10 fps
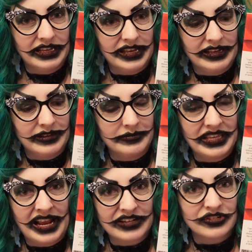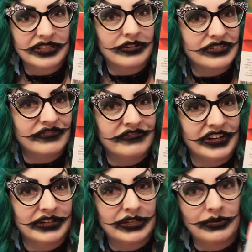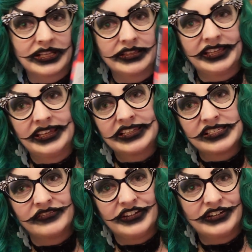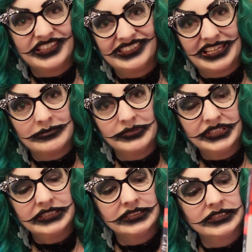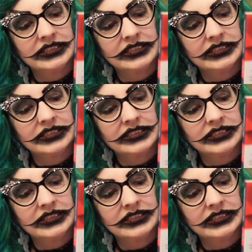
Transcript: It actually goes very quickly. It's a very thin book.